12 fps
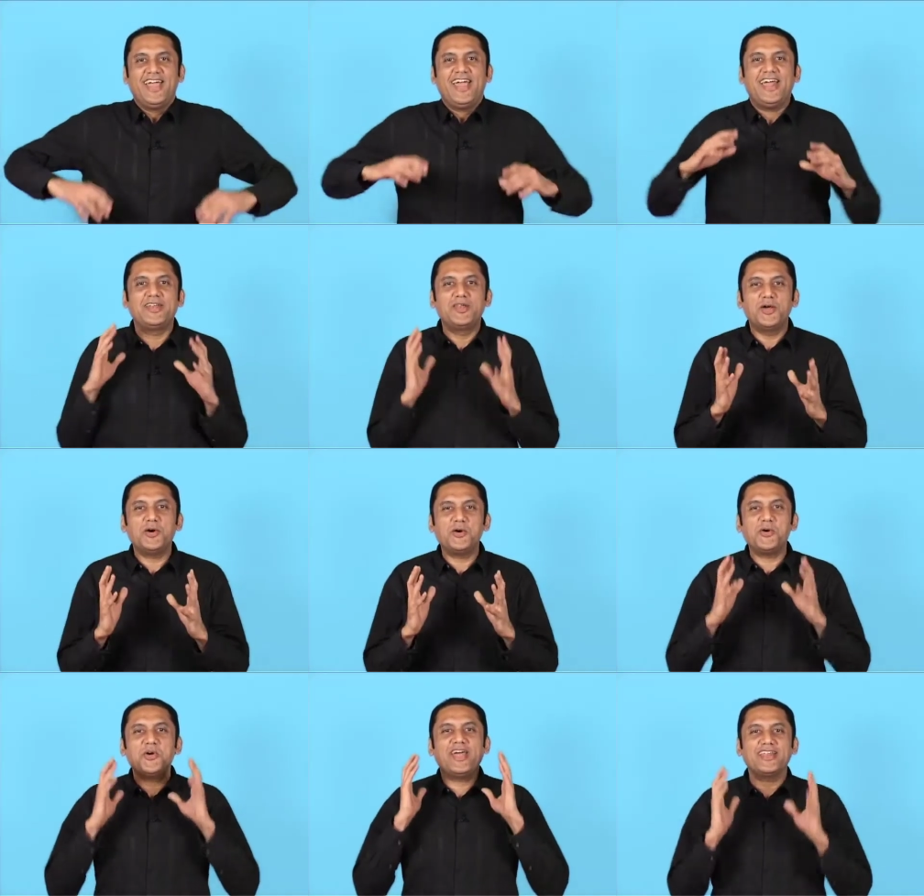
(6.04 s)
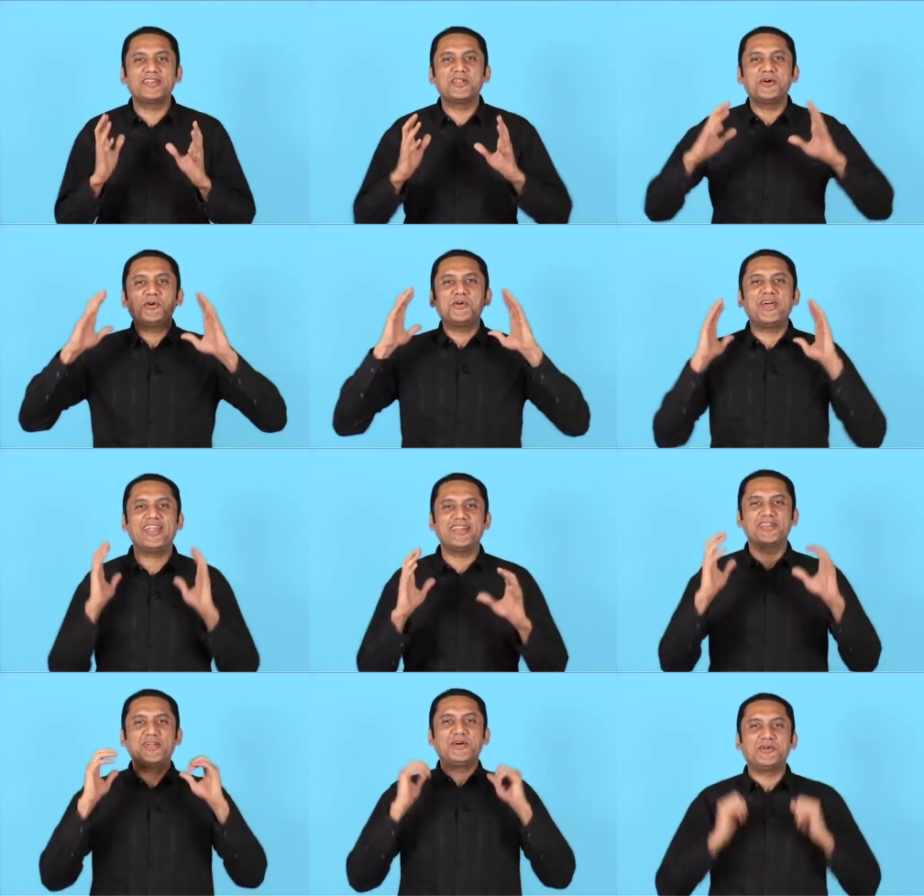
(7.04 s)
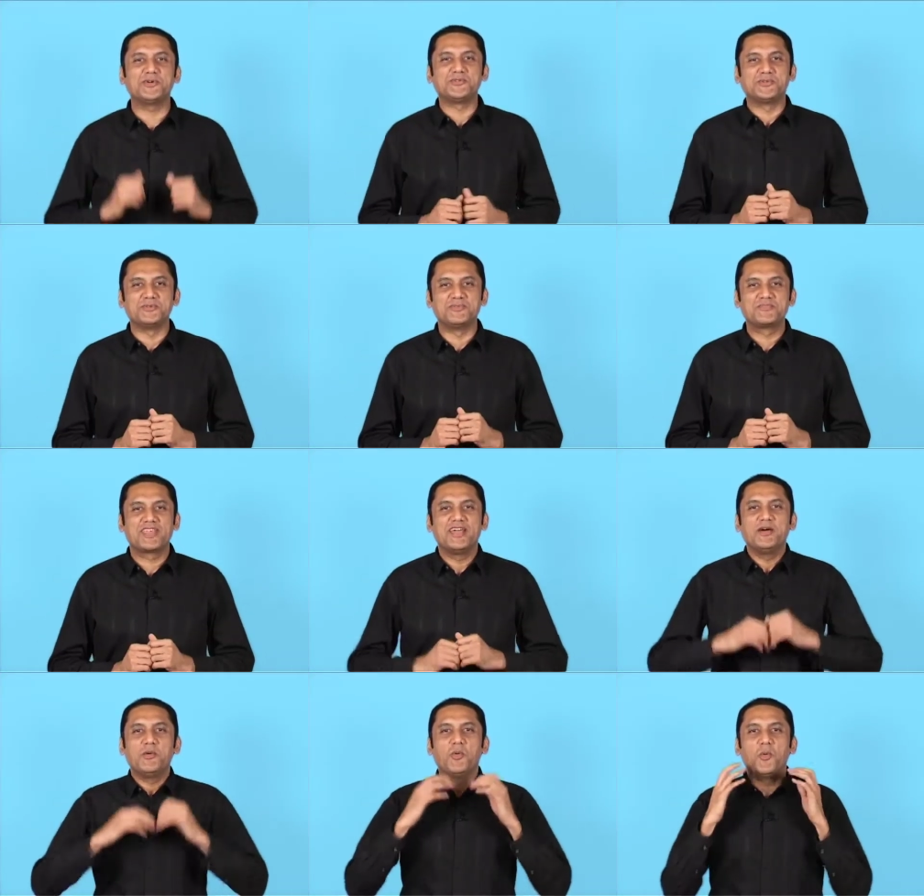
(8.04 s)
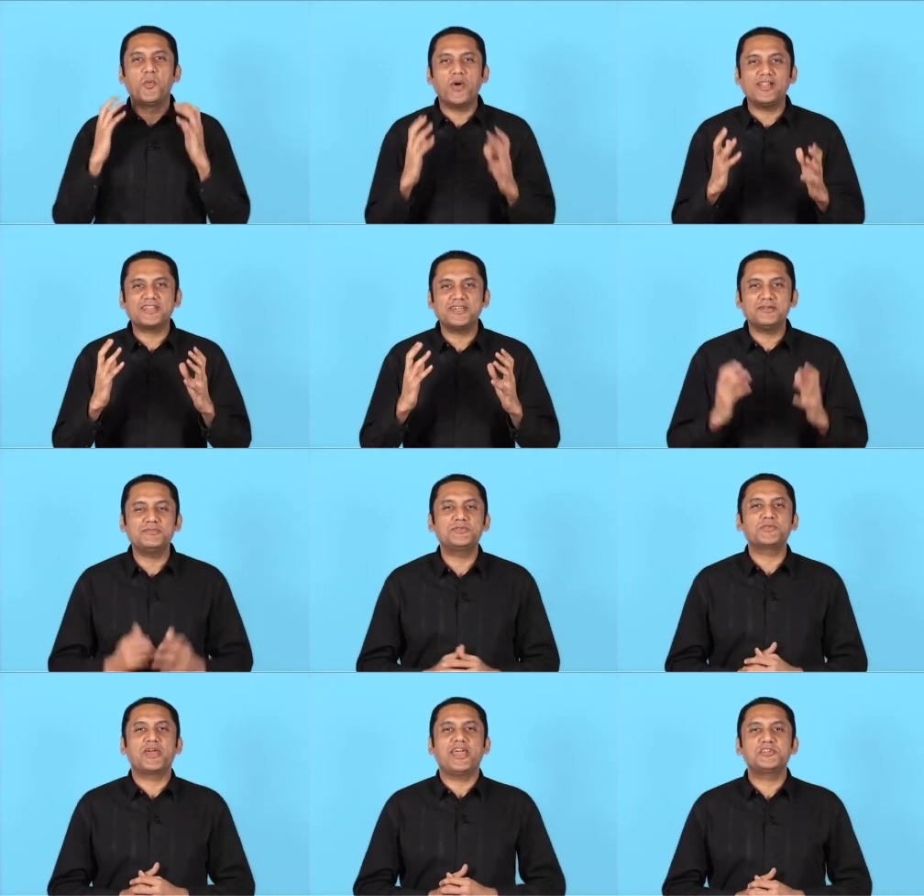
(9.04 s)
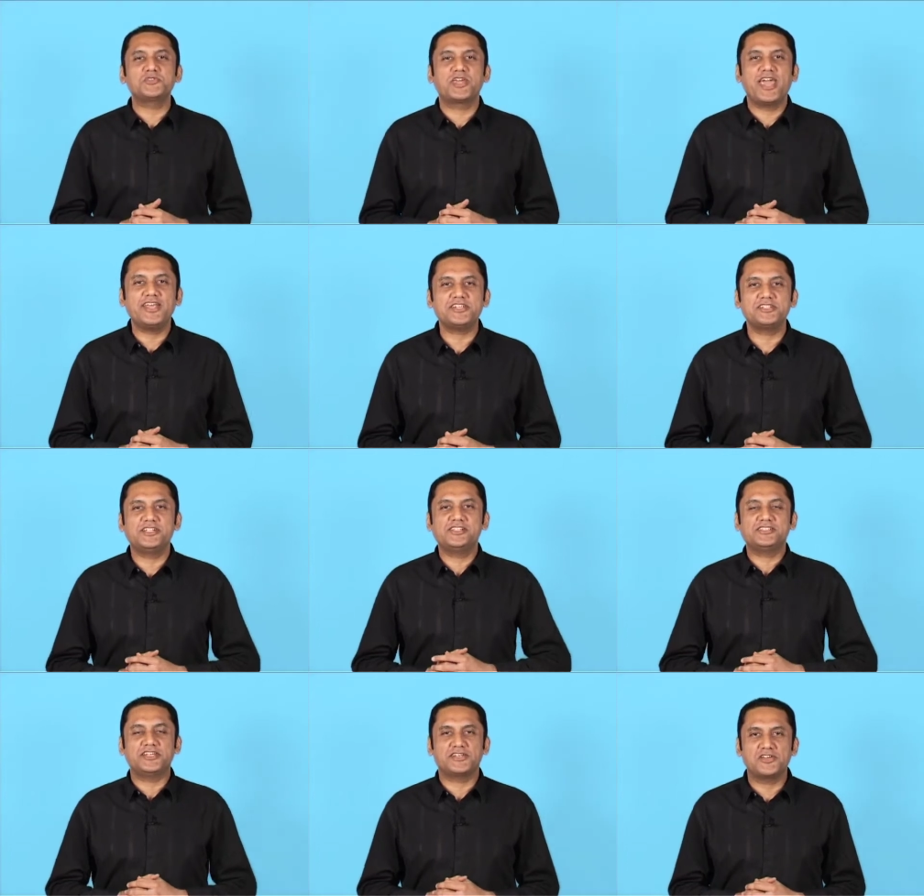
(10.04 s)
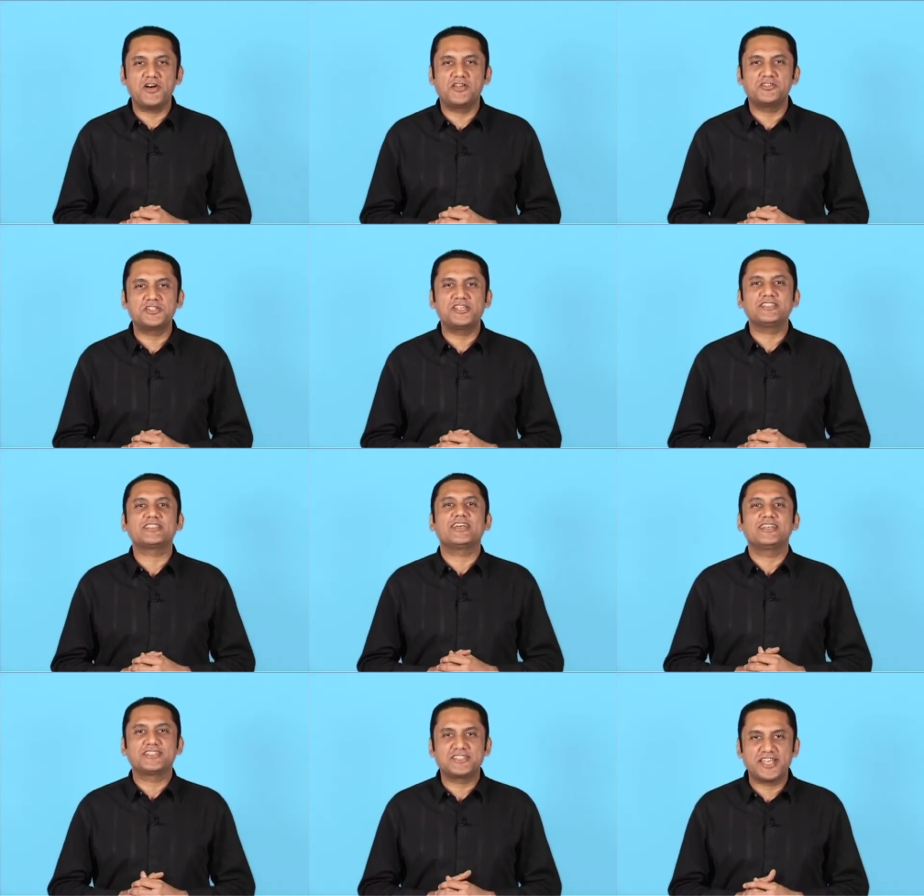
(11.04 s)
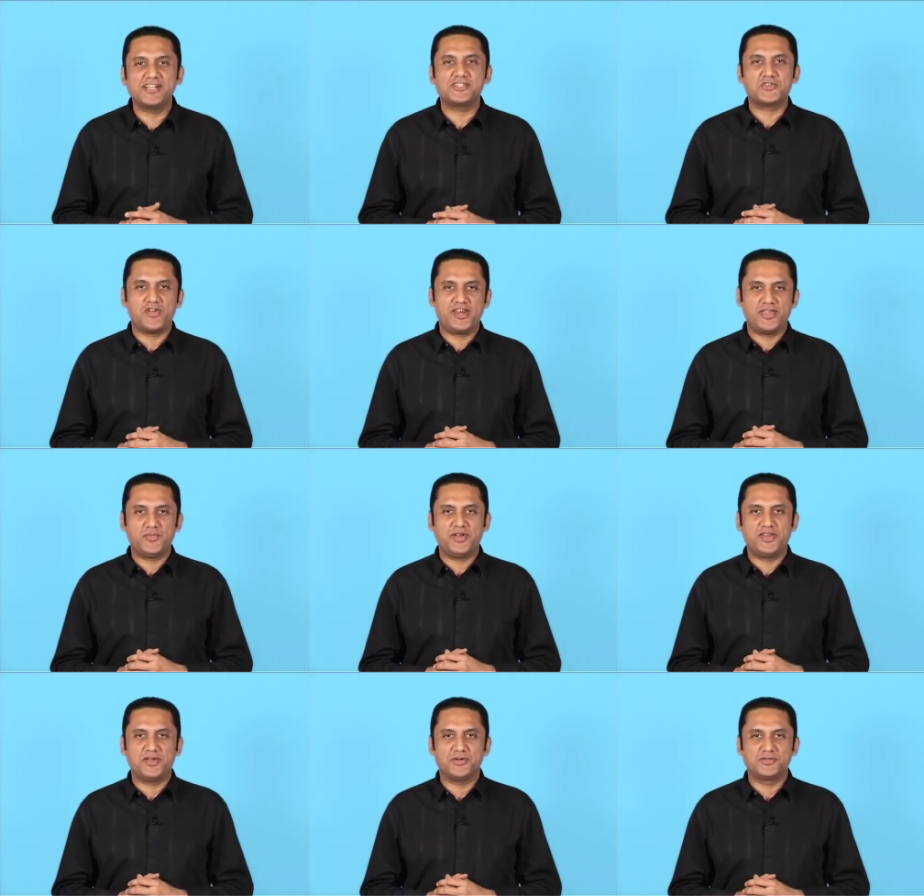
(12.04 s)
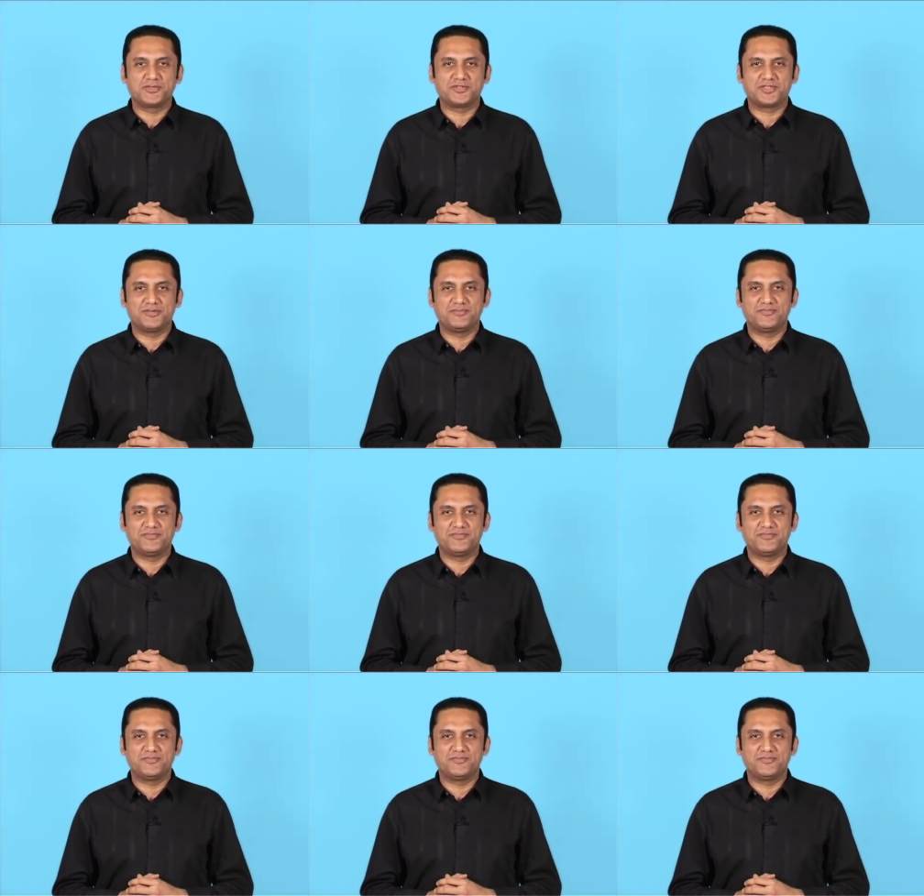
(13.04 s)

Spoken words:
Hello, hello, hello. Welcome to Educational Technologies Sales Training videos.